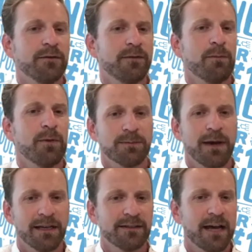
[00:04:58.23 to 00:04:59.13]
of the March
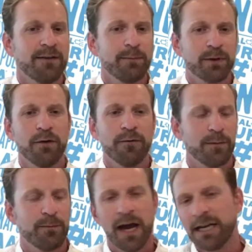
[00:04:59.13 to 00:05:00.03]
Madness Live app go
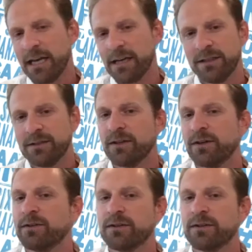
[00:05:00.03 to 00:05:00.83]
from ideation to, to